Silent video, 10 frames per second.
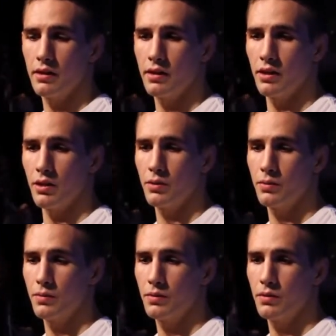you know,
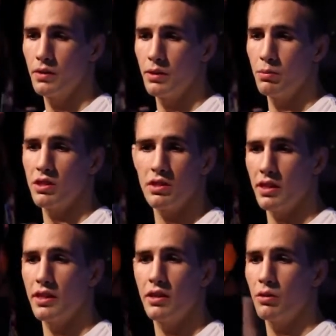he was just
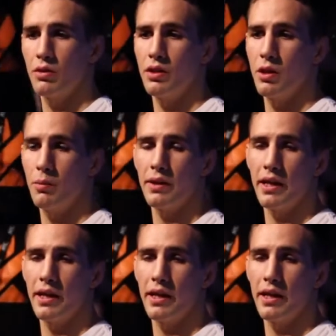sitting out in the open,